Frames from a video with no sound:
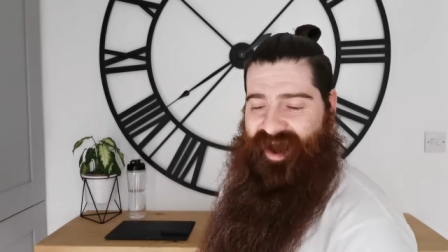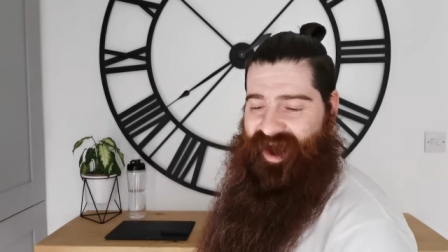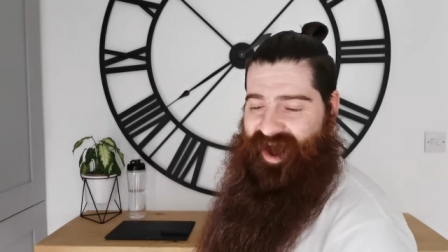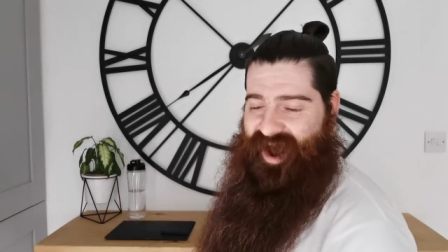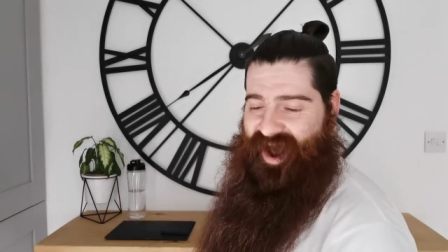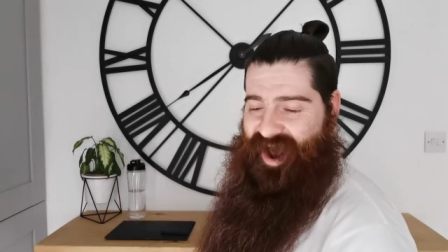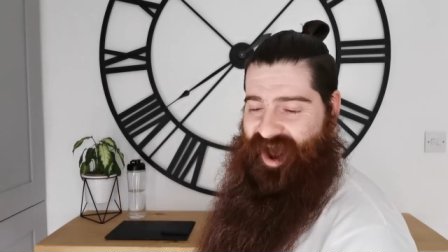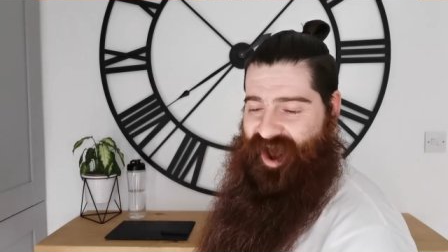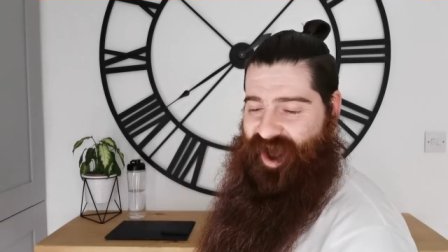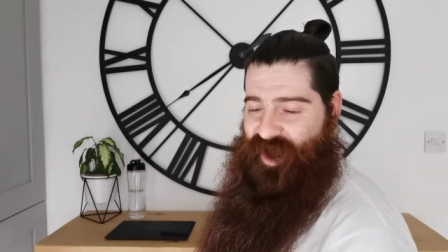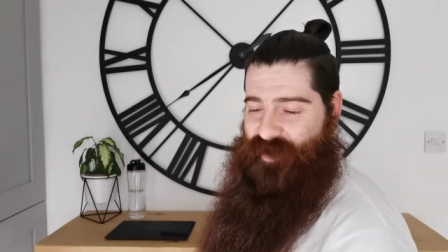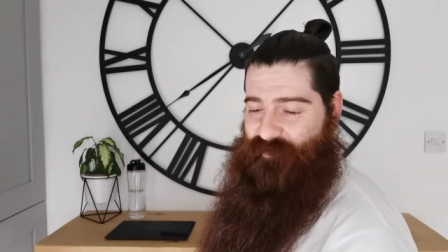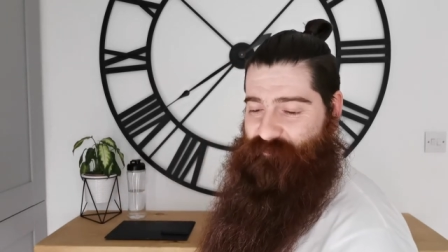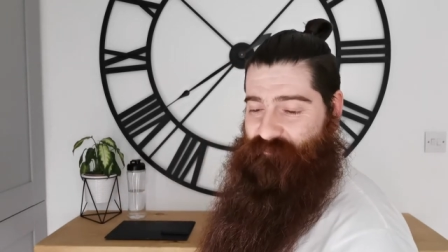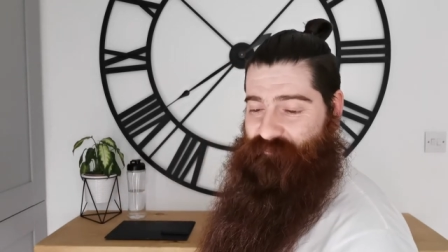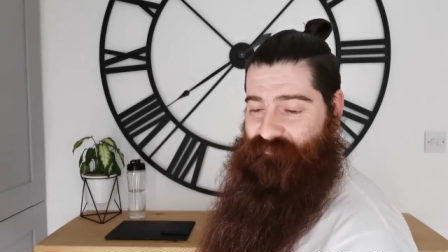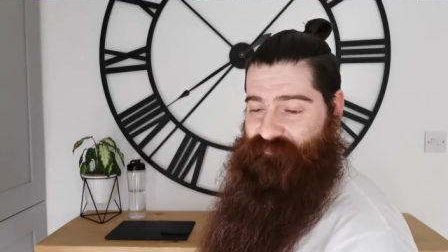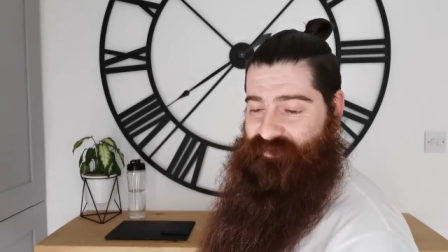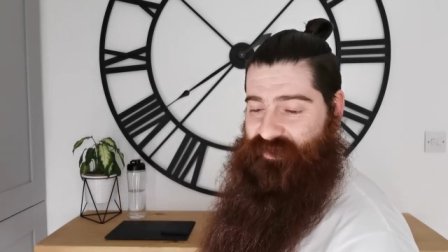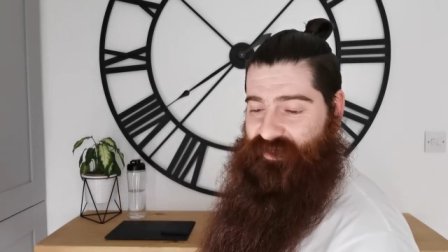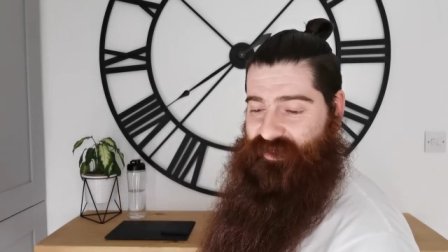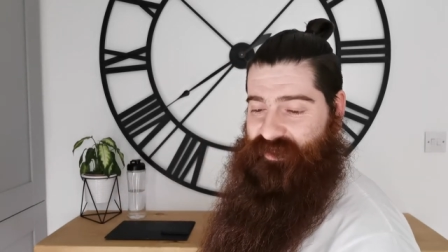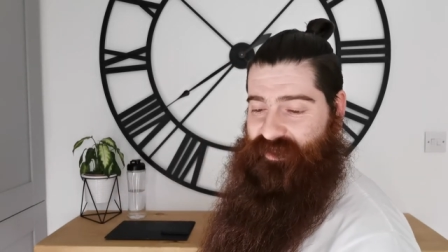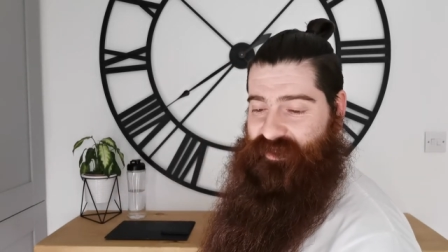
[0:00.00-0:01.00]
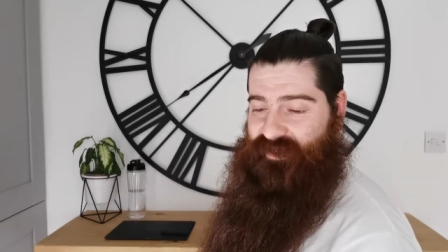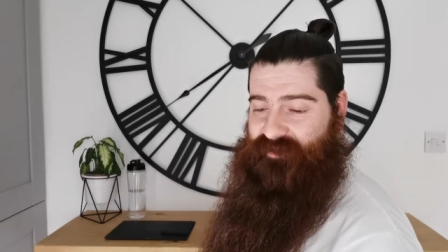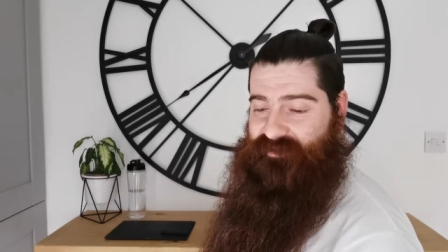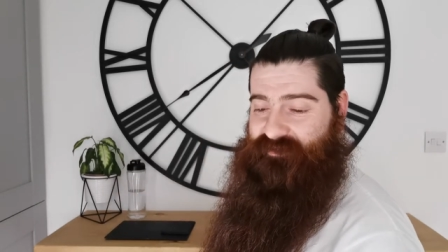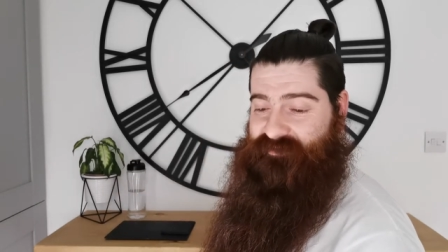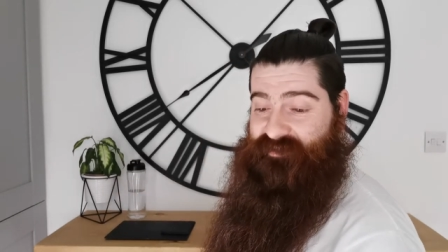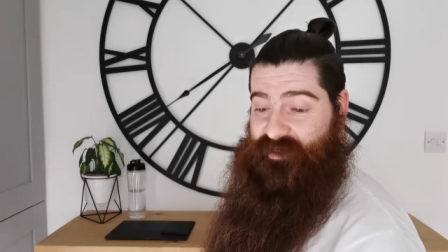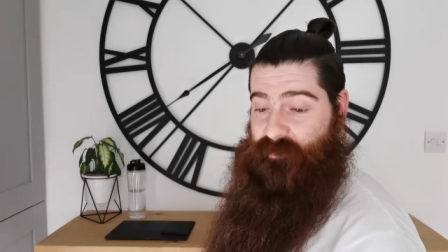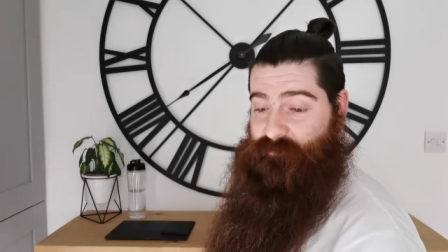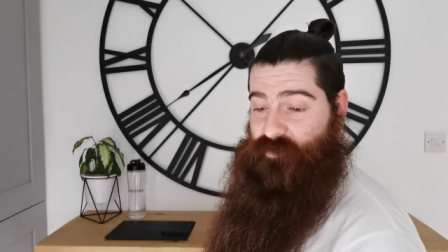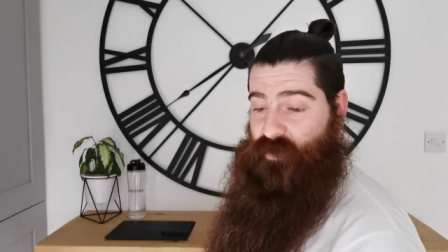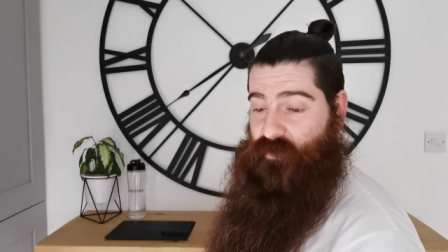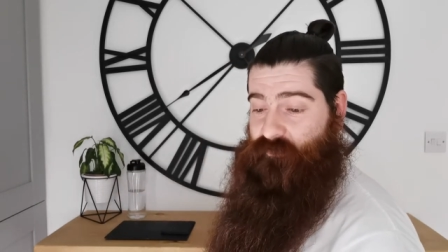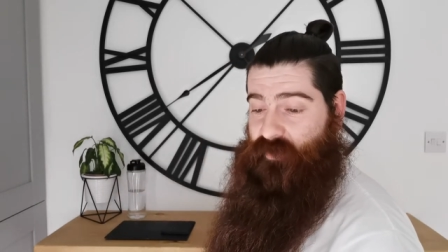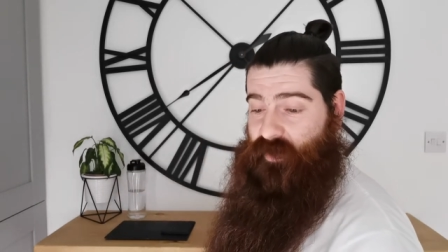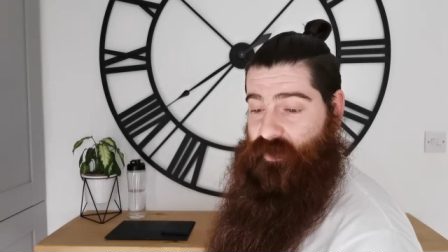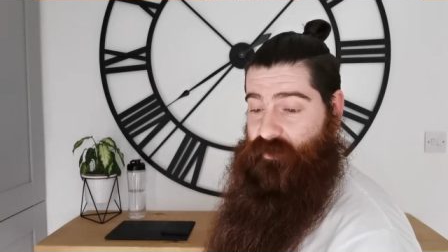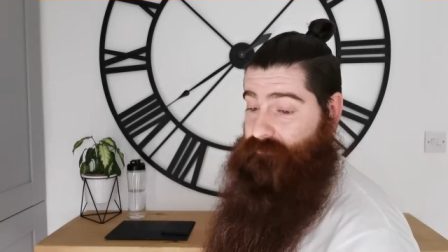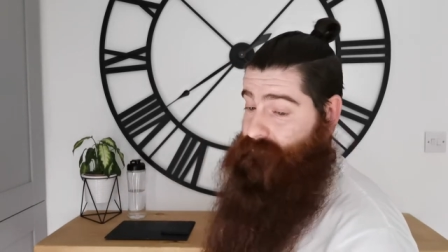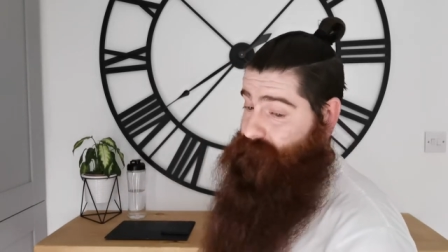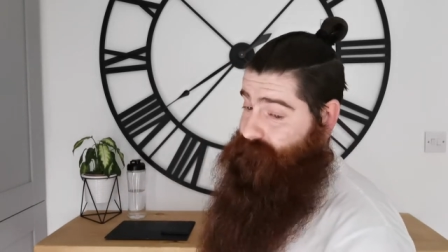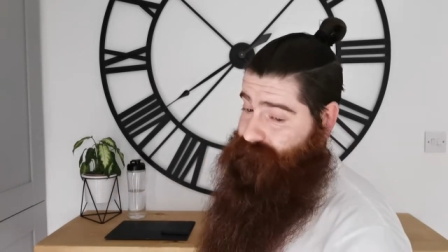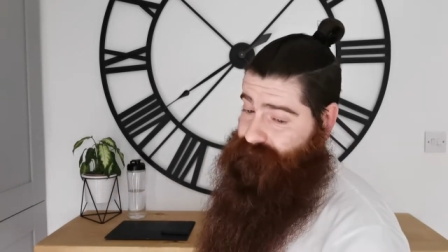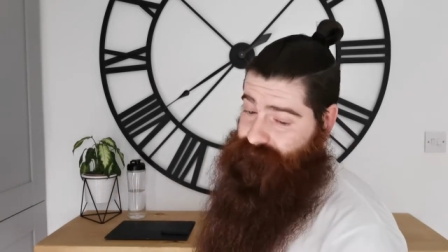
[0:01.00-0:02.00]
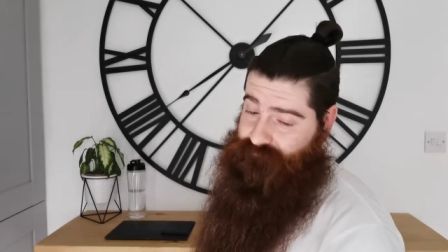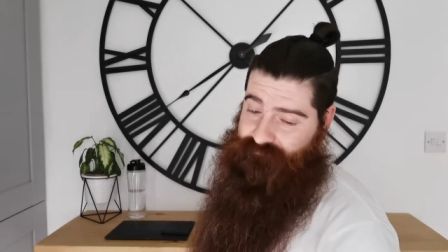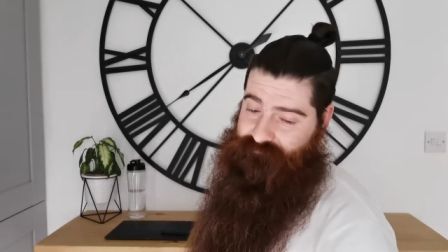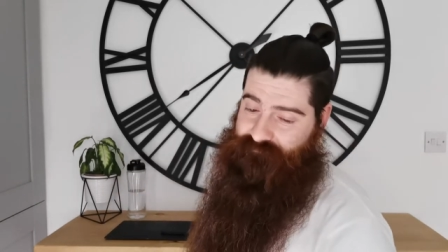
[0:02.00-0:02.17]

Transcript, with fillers: Um, scent profile